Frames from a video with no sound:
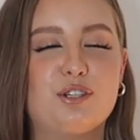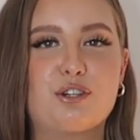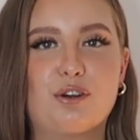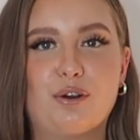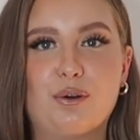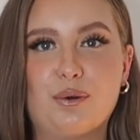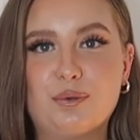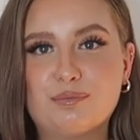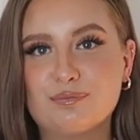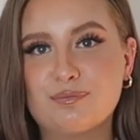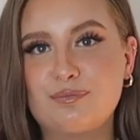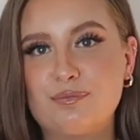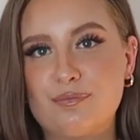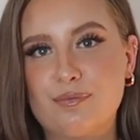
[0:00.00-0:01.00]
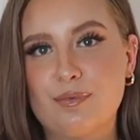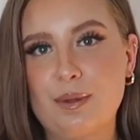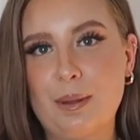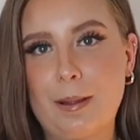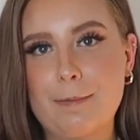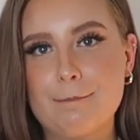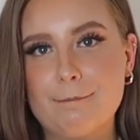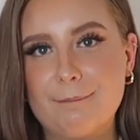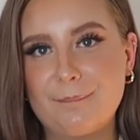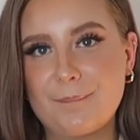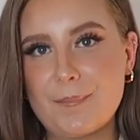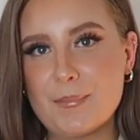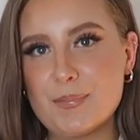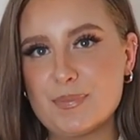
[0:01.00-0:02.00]
You don't see that like
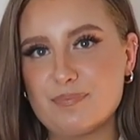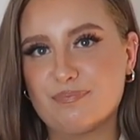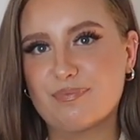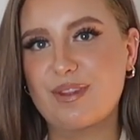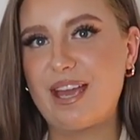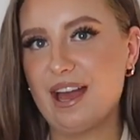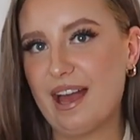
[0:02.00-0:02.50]
design very often.